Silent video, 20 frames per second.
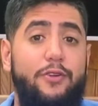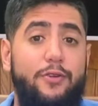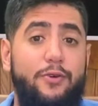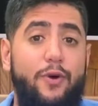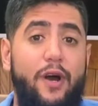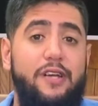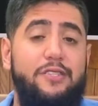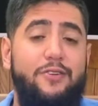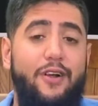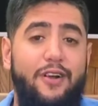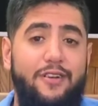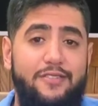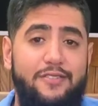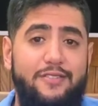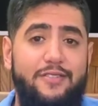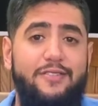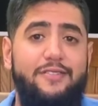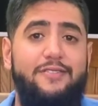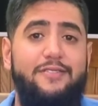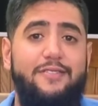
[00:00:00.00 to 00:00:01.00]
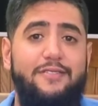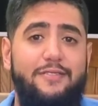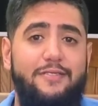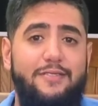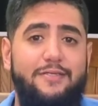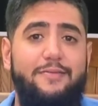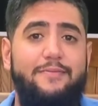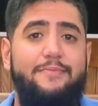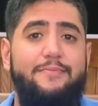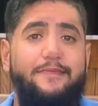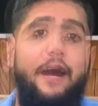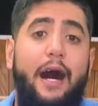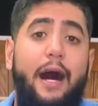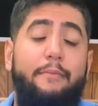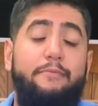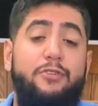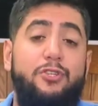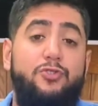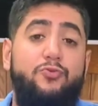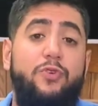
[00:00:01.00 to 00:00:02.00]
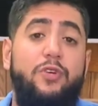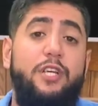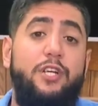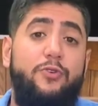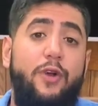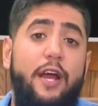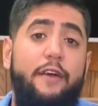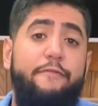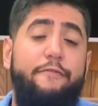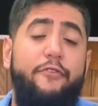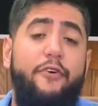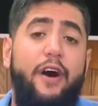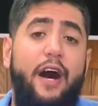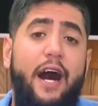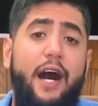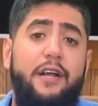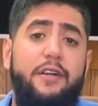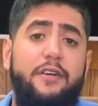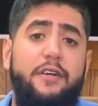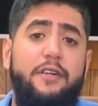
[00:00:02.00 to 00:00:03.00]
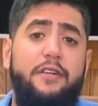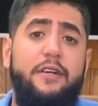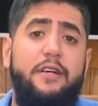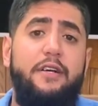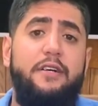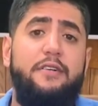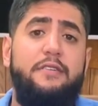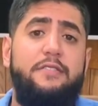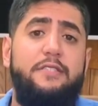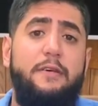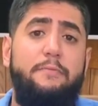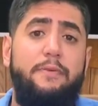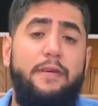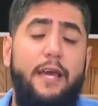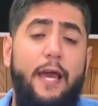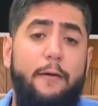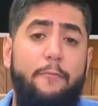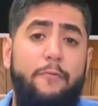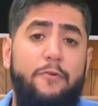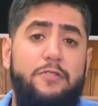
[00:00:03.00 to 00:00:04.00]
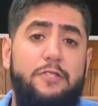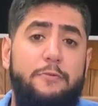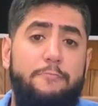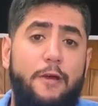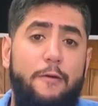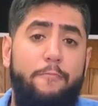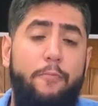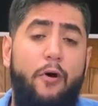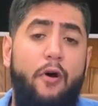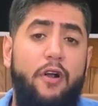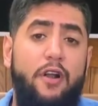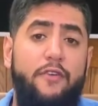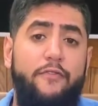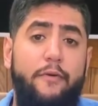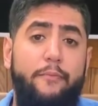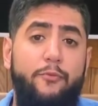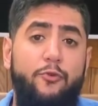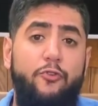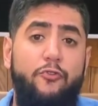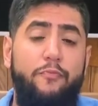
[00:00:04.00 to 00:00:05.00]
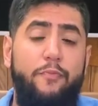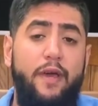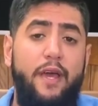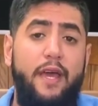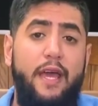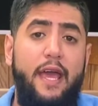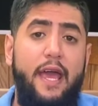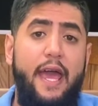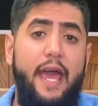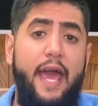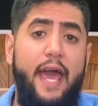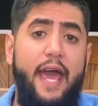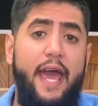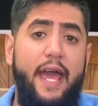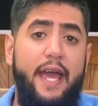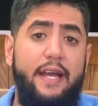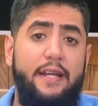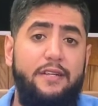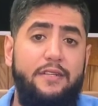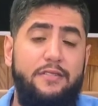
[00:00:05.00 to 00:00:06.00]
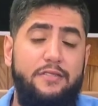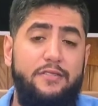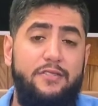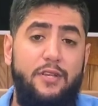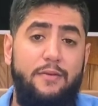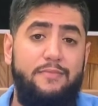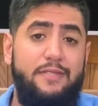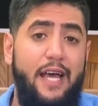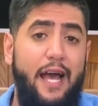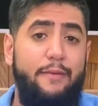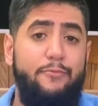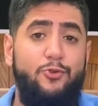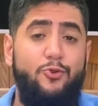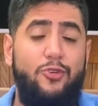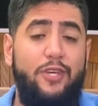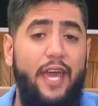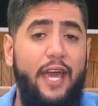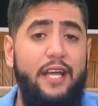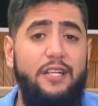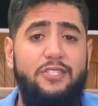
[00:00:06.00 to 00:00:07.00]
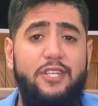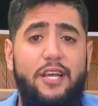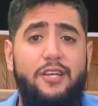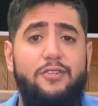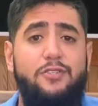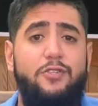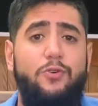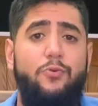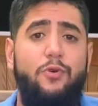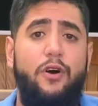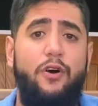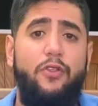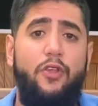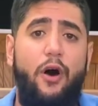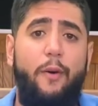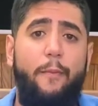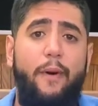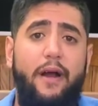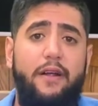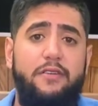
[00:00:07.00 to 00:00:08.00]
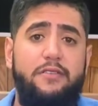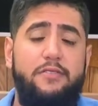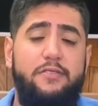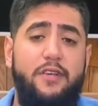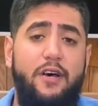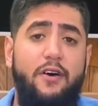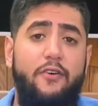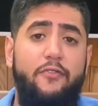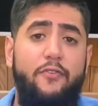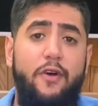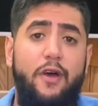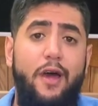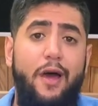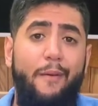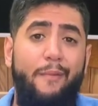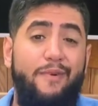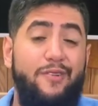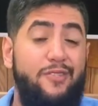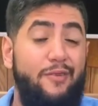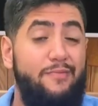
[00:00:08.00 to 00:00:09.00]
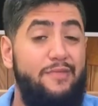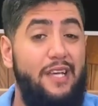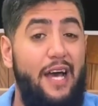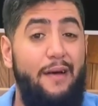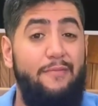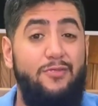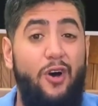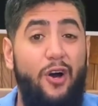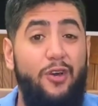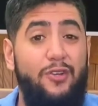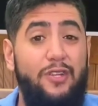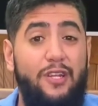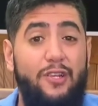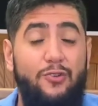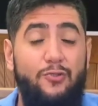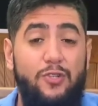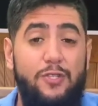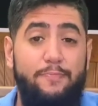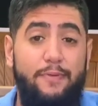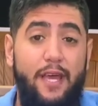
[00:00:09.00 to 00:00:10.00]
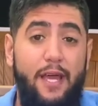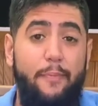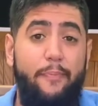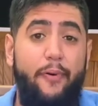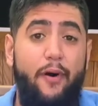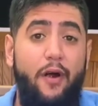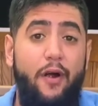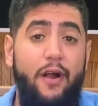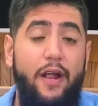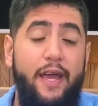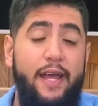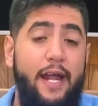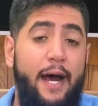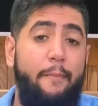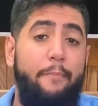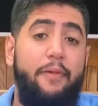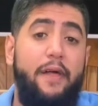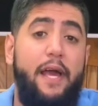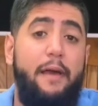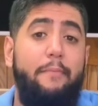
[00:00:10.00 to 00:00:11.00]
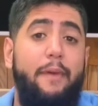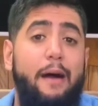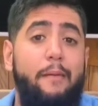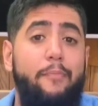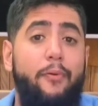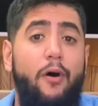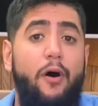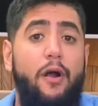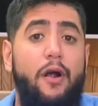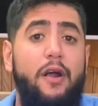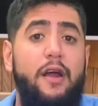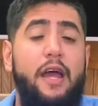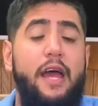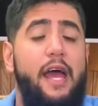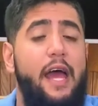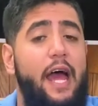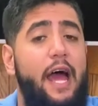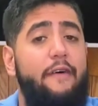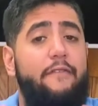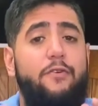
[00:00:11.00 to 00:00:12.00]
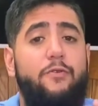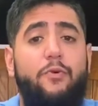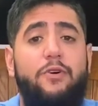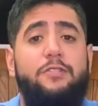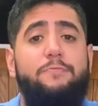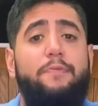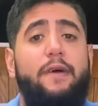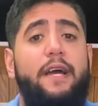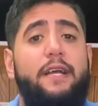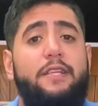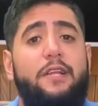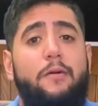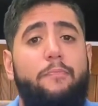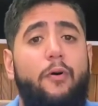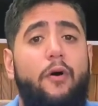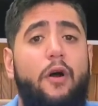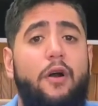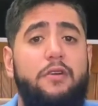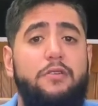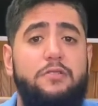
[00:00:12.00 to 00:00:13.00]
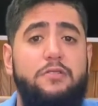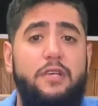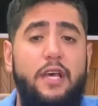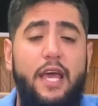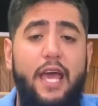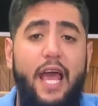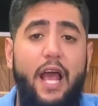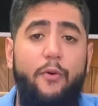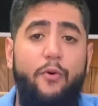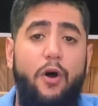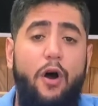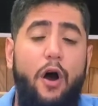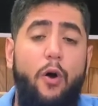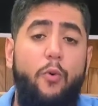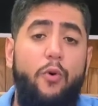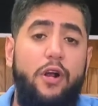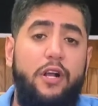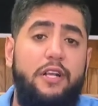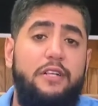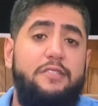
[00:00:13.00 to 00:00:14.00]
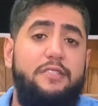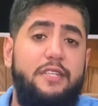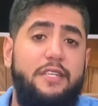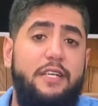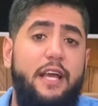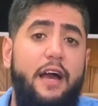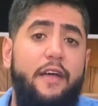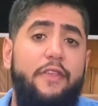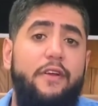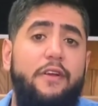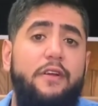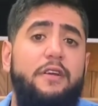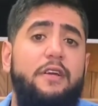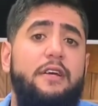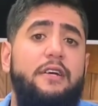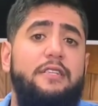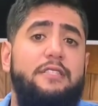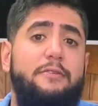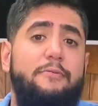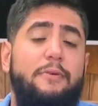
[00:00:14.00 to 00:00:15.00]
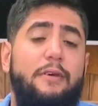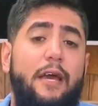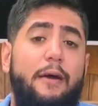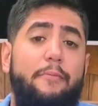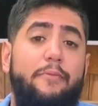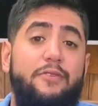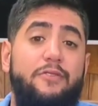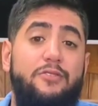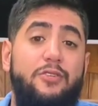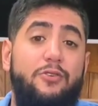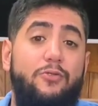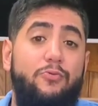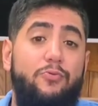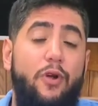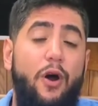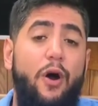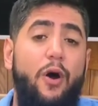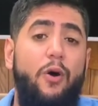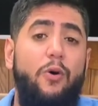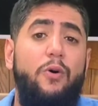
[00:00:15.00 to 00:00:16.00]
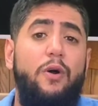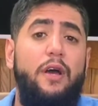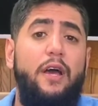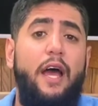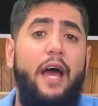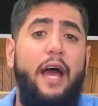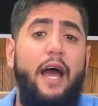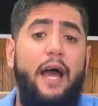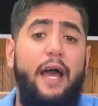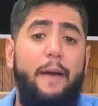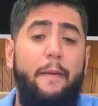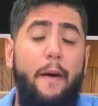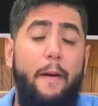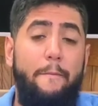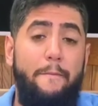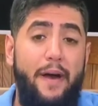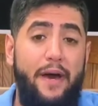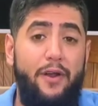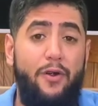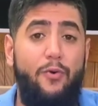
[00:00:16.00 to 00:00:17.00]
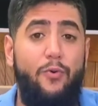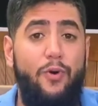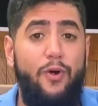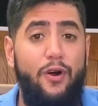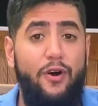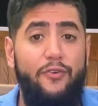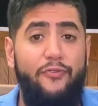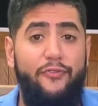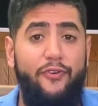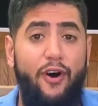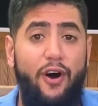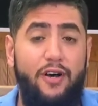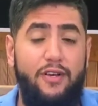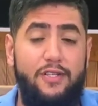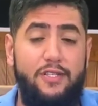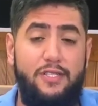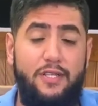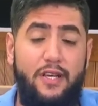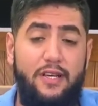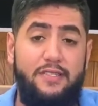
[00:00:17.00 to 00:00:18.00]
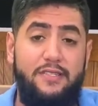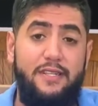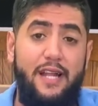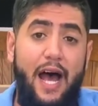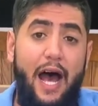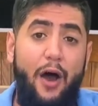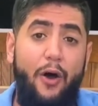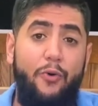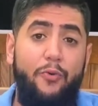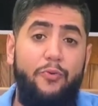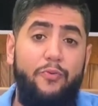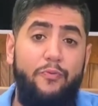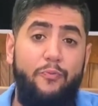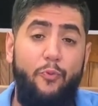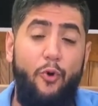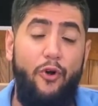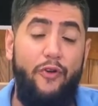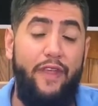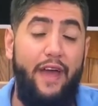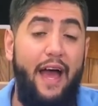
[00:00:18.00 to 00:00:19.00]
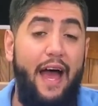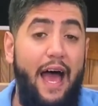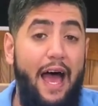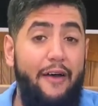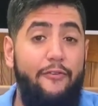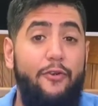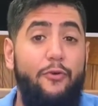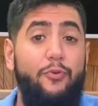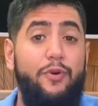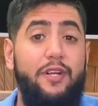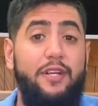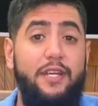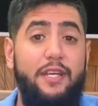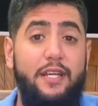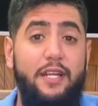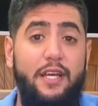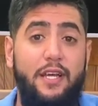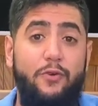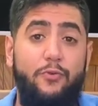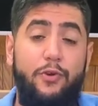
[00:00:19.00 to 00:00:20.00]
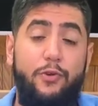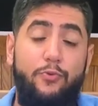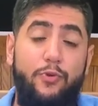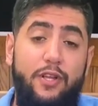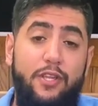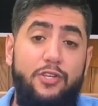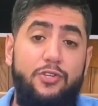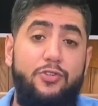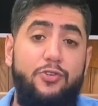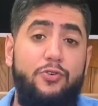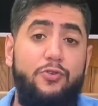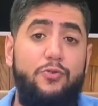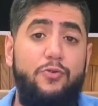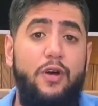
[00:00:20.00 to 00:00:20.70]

do as Earth citizens. I'm just really grateful and honored to be able to be a part of a movement. And sometimes you can't change the world all by yourself, but sometimes all you need to do is play a part. And I'm playing my part, everyone's playing their parts, and we're all working together to be able to grow in a better world for us, because now more than ever we need it. We really do.